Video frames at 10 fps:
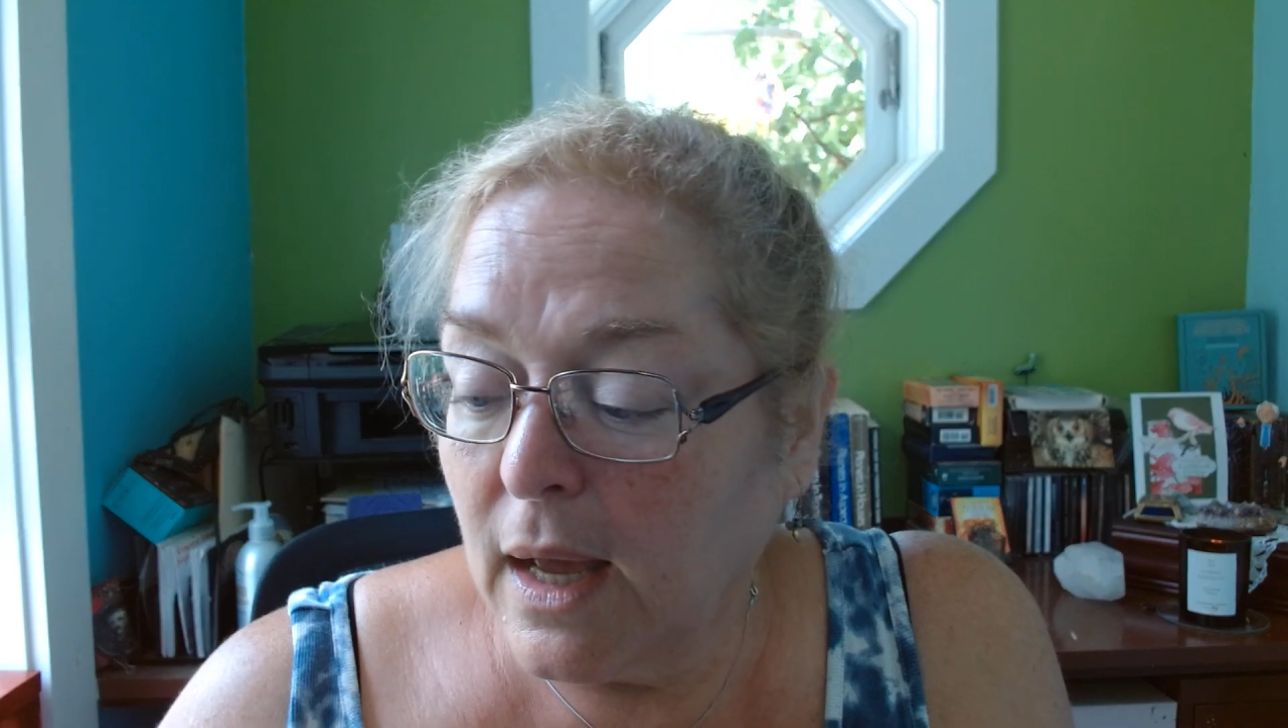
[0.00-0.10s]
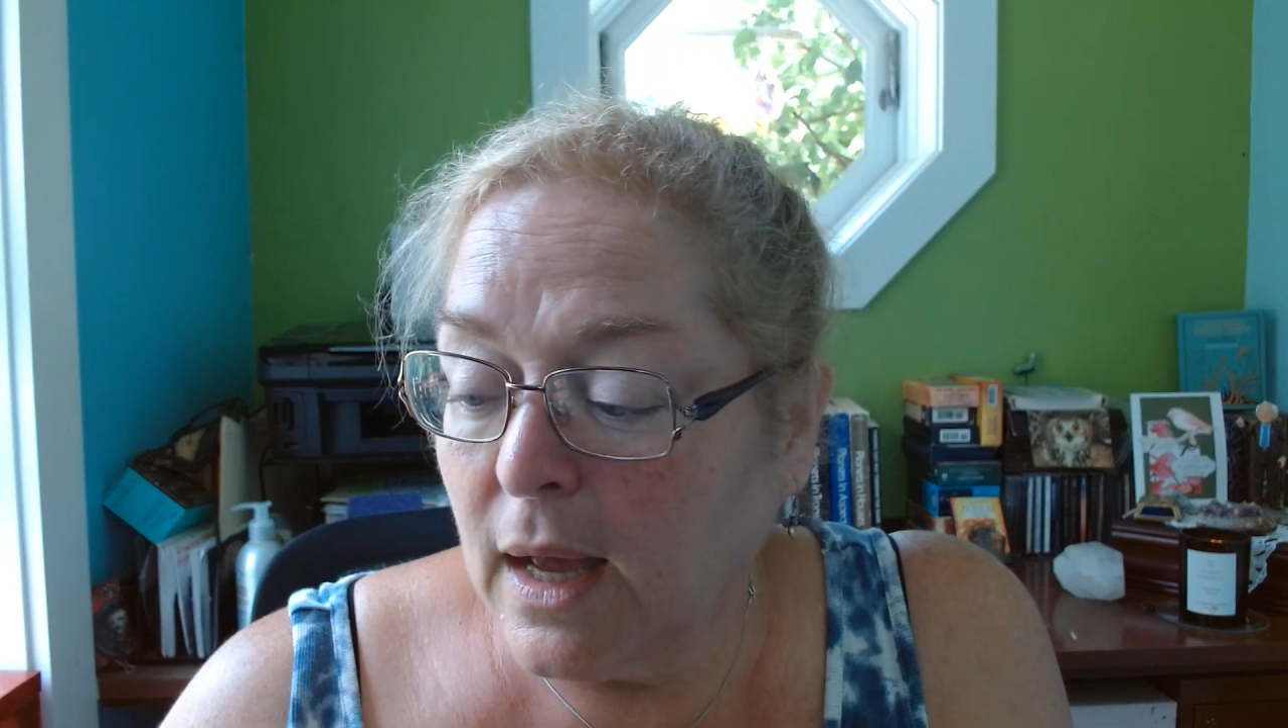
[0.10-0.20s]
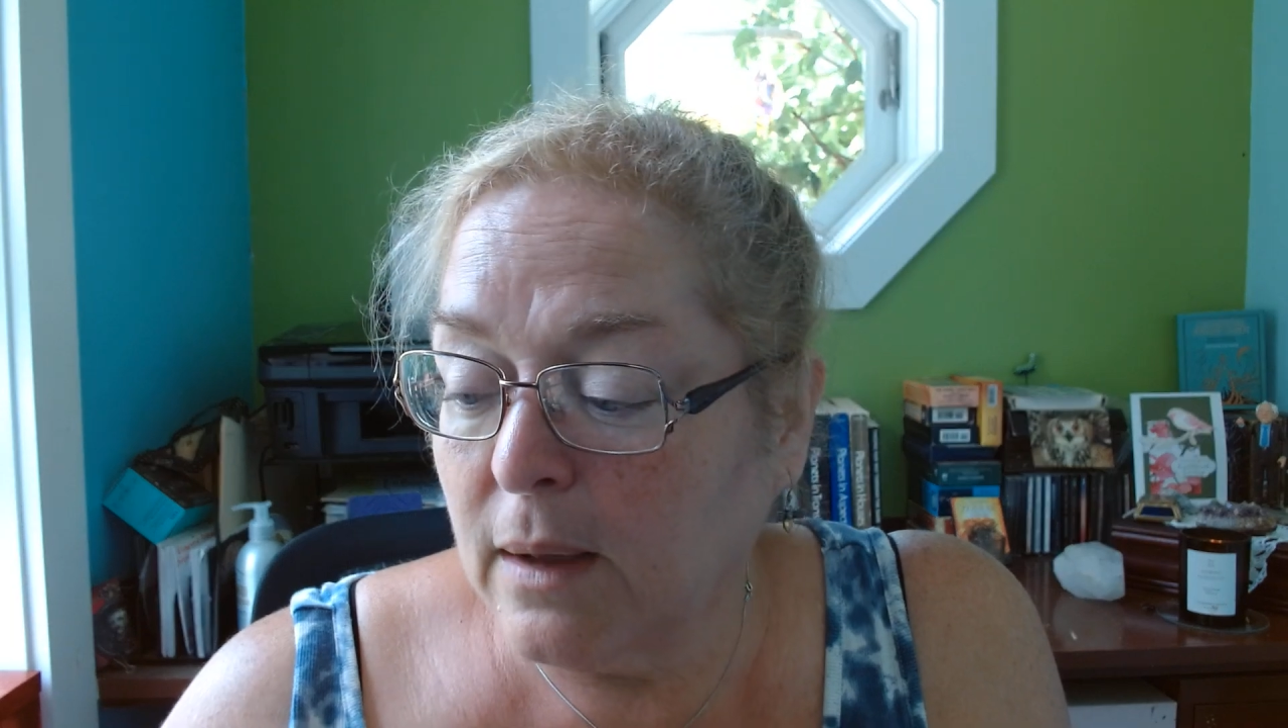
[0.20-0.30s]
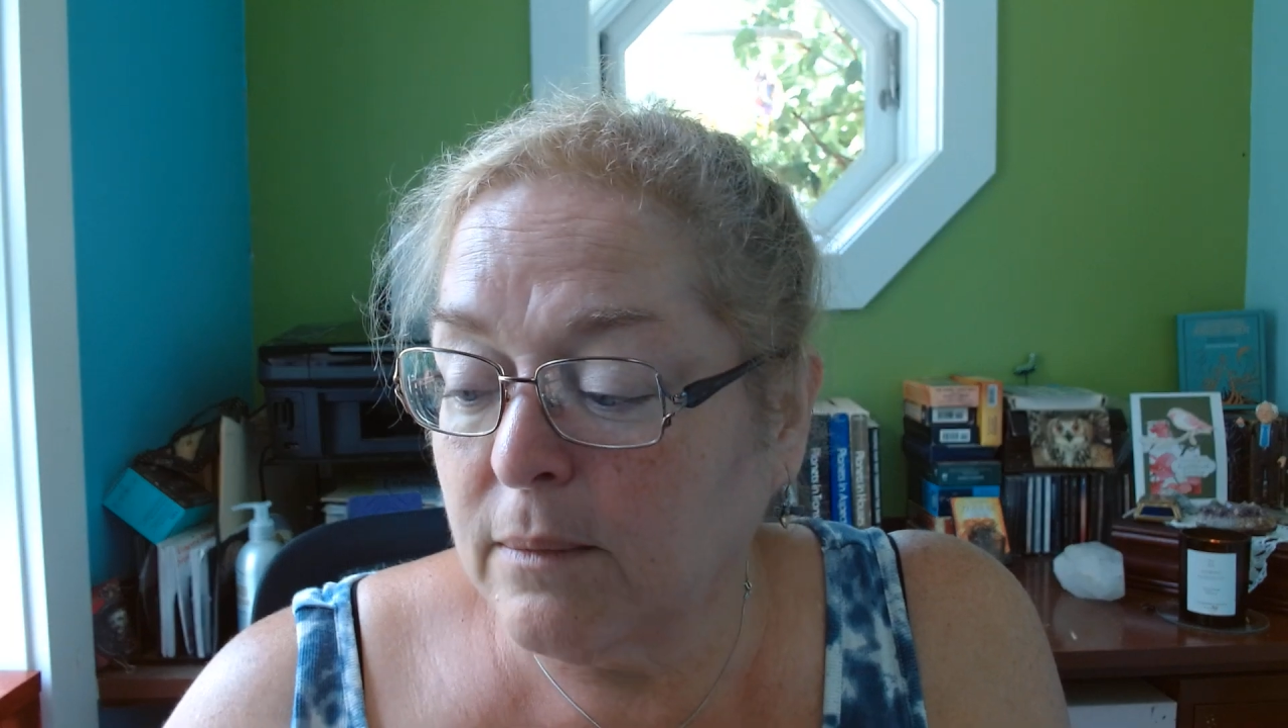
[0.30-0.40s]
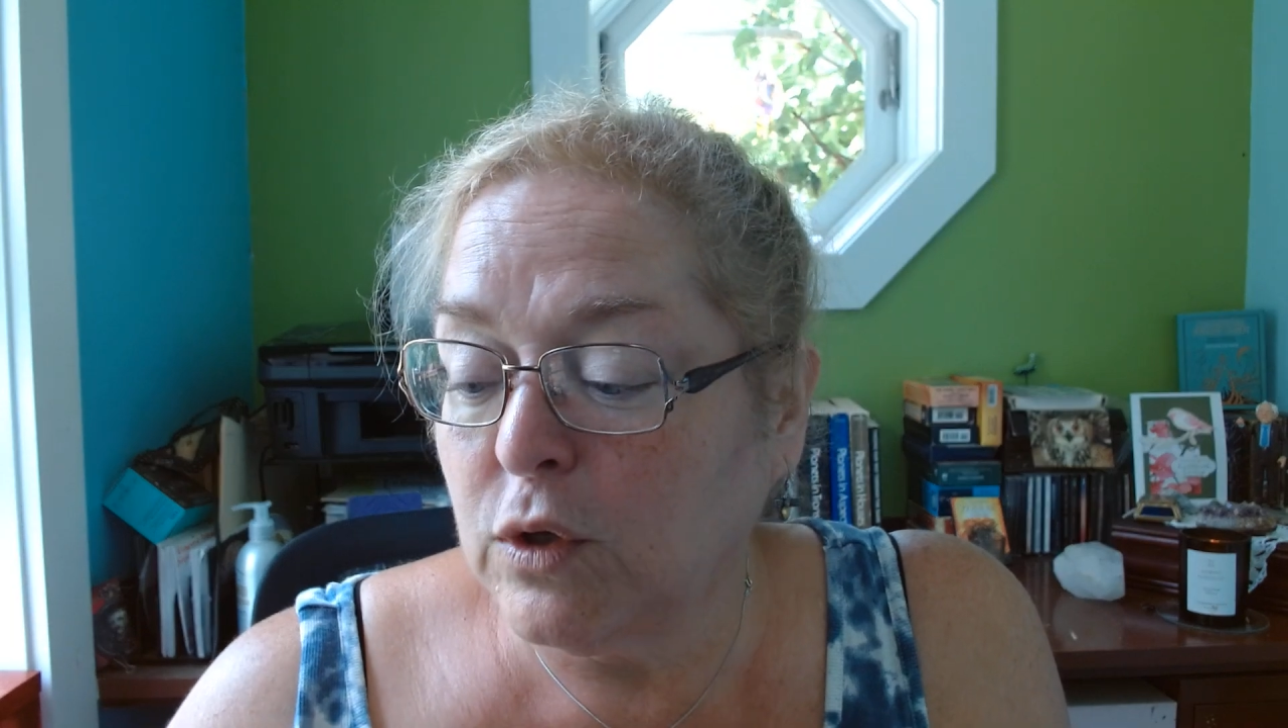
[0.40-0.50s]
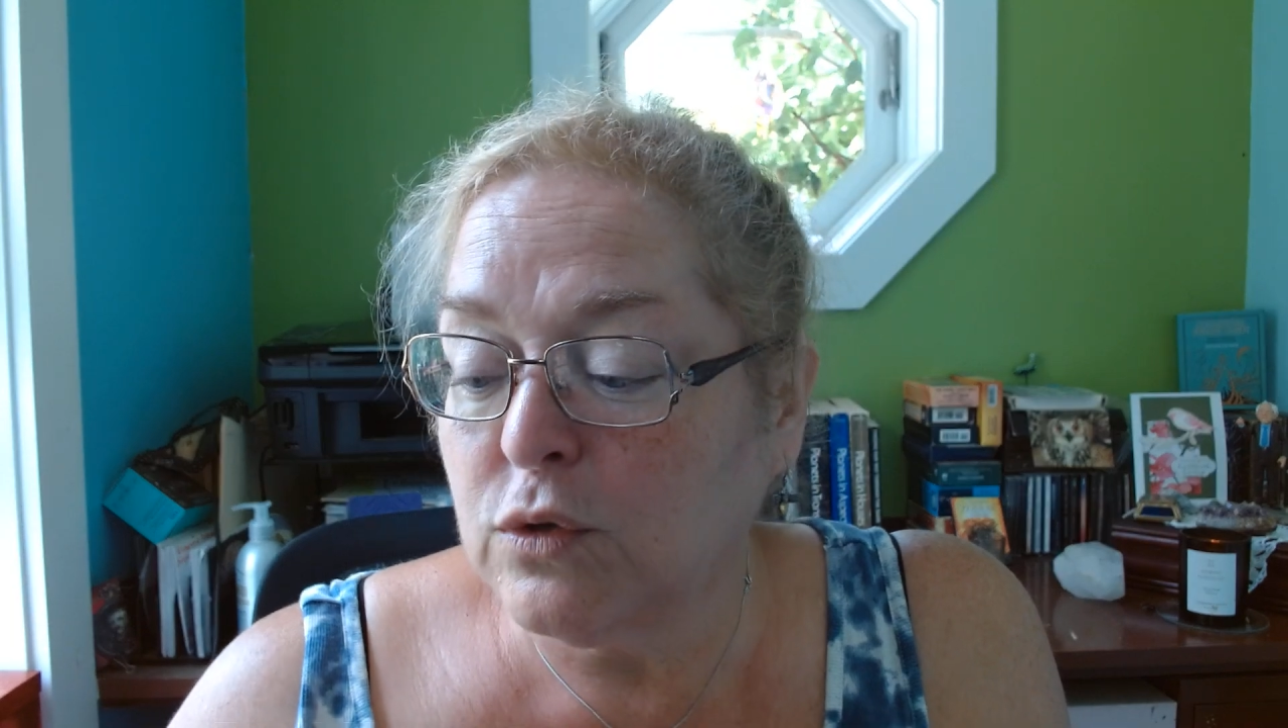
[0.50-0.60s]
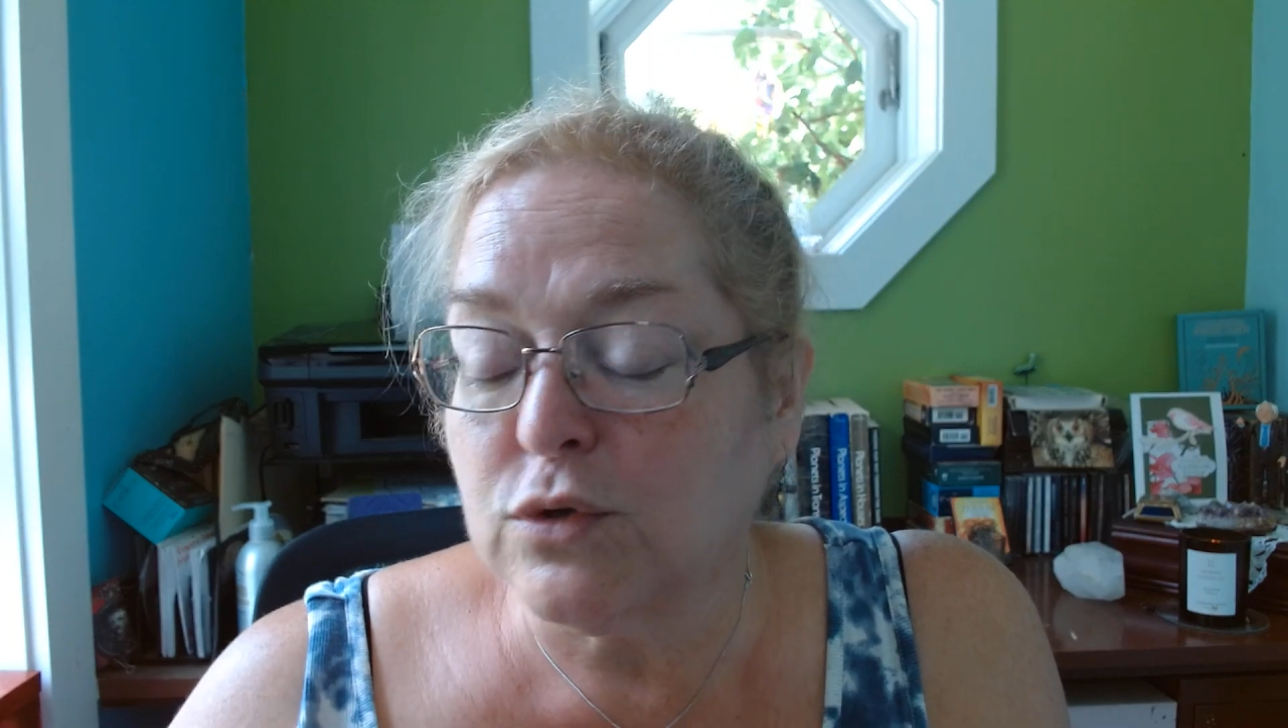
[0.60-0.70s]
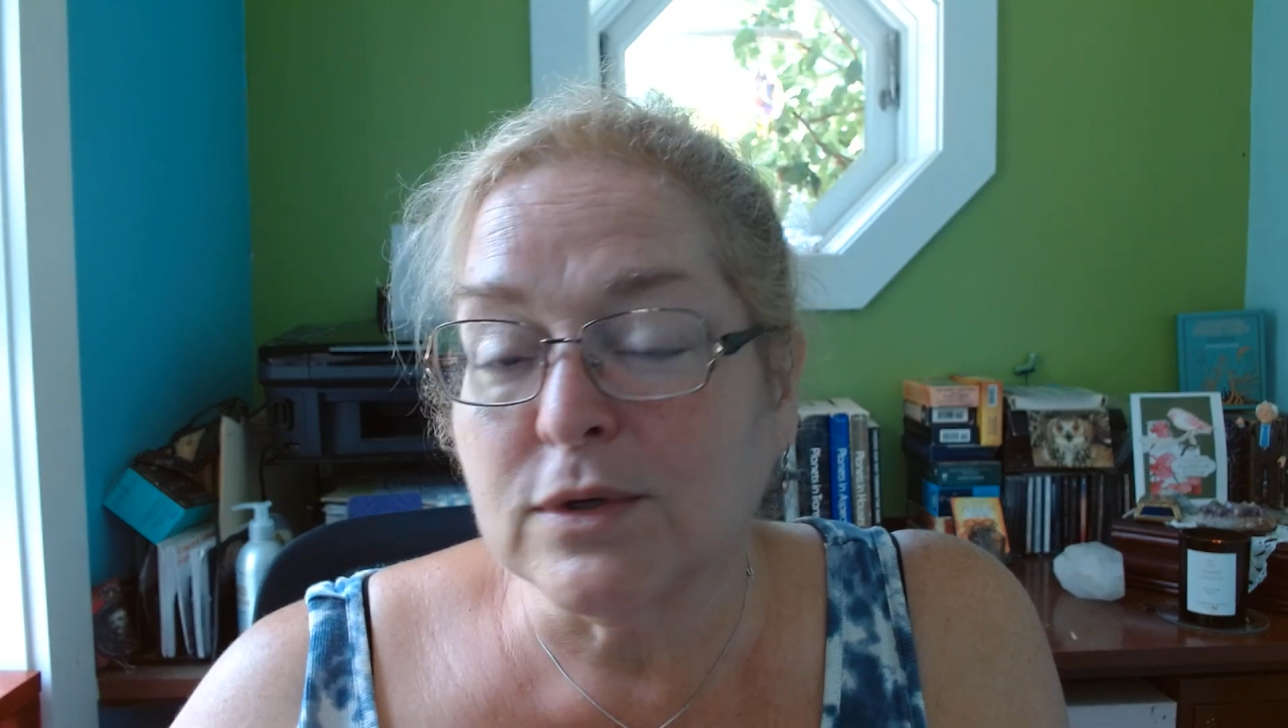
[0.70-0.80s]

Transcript: Um, you do